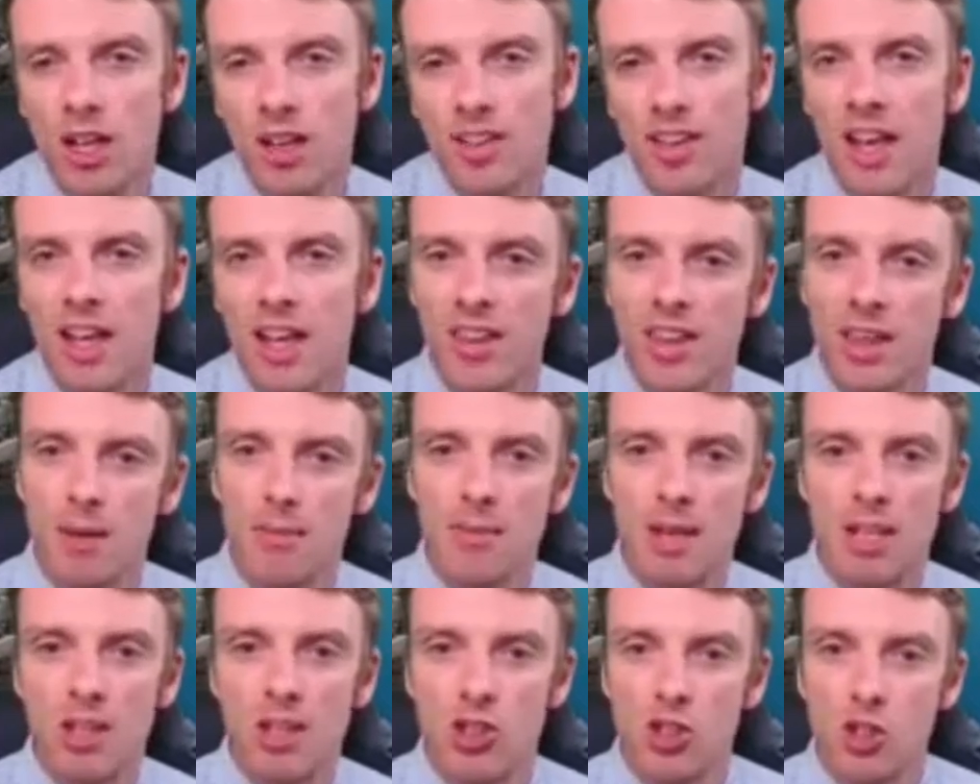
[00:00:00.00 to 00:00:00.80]
That then
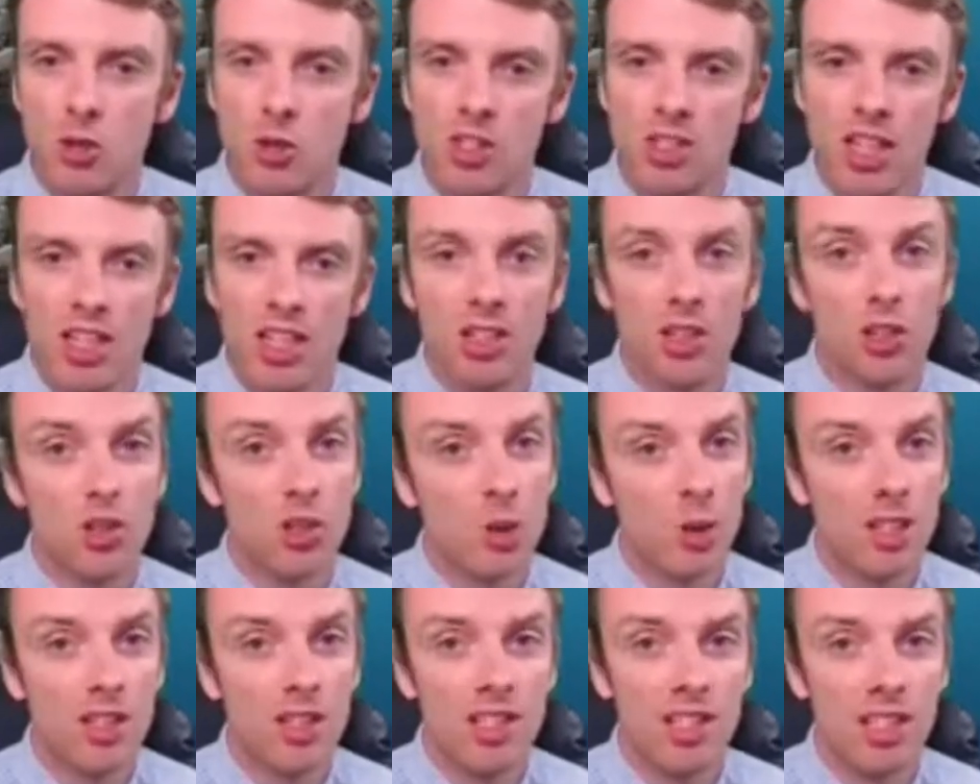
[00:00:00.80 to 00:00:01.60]
means you can take your
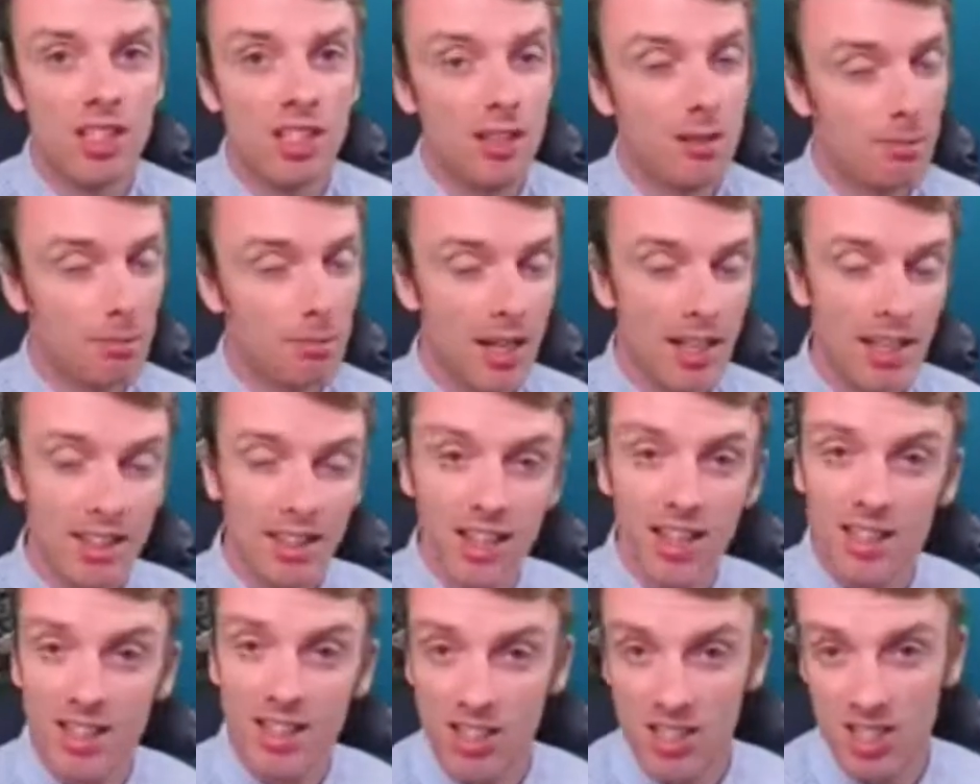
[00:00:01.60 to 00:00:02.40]
20, make
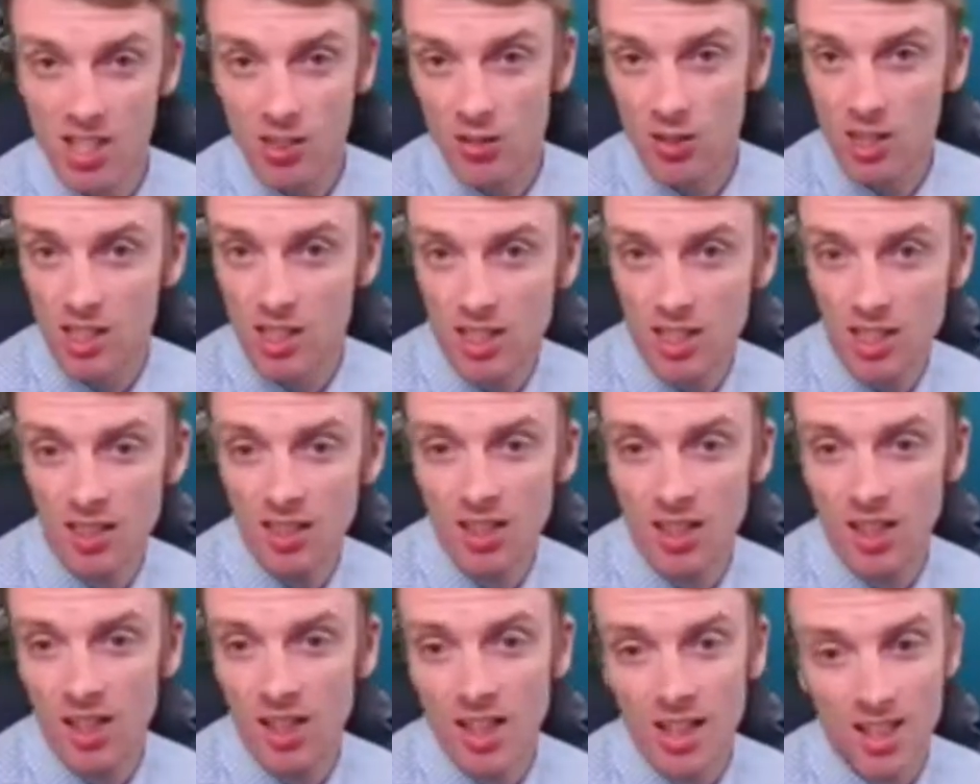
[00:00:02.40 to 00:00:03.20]
that your 70,
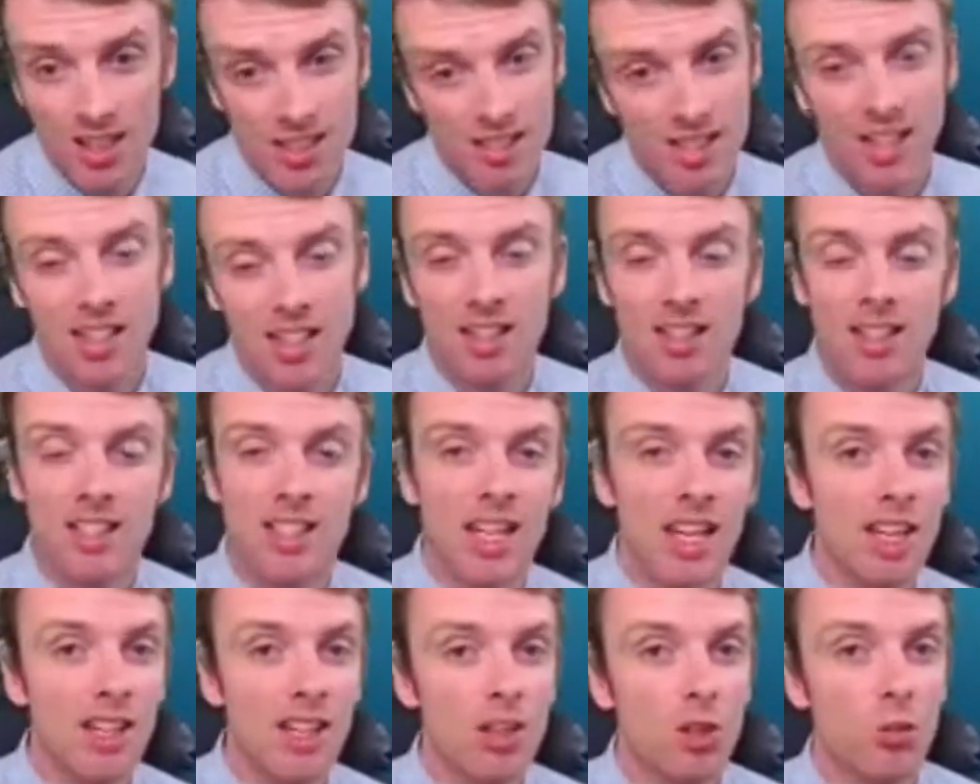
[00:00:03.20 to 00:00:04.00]
take your
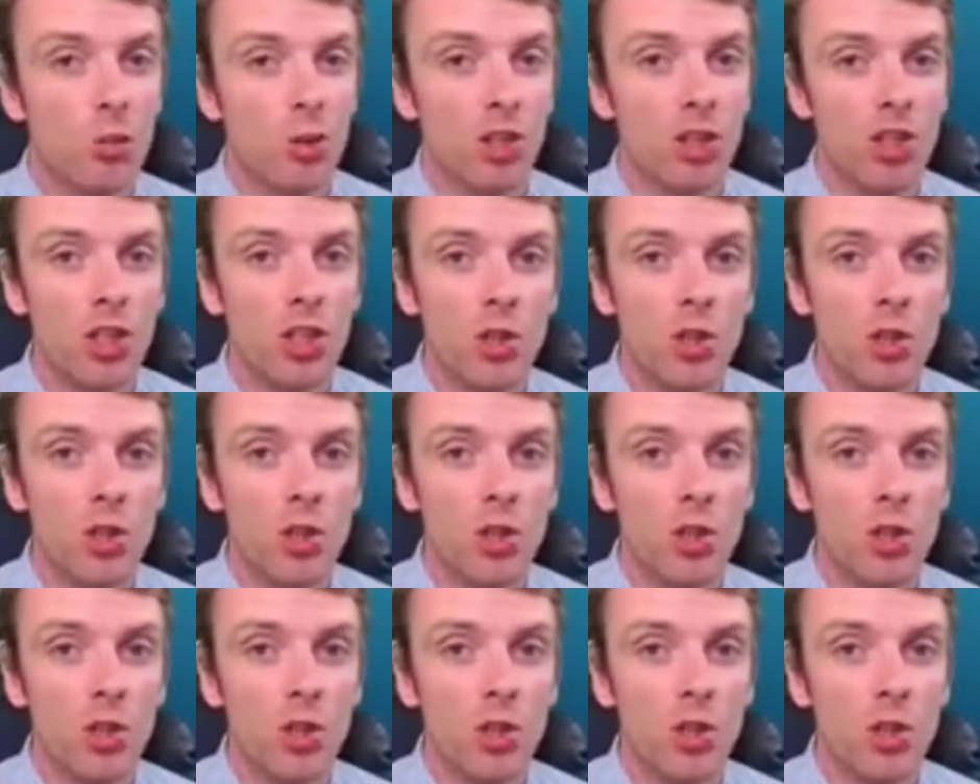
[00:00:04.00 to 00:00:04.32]
10, the one that you